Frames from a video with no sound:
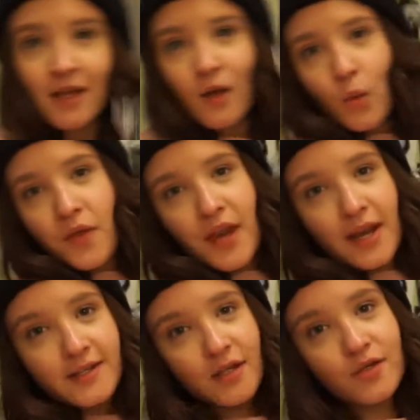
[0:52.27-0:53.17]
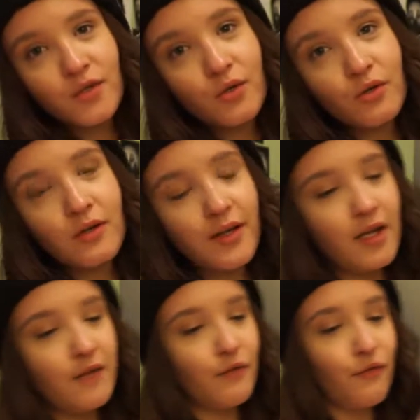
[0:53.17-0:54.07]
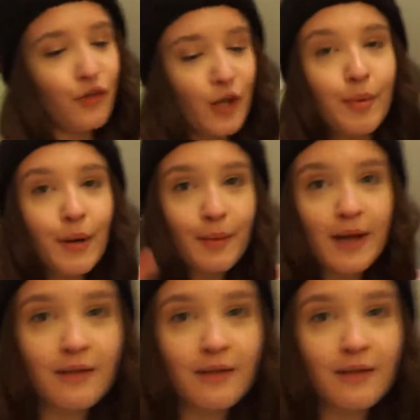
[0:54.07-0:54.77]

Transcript: With an ASOS haul, even flipping bigger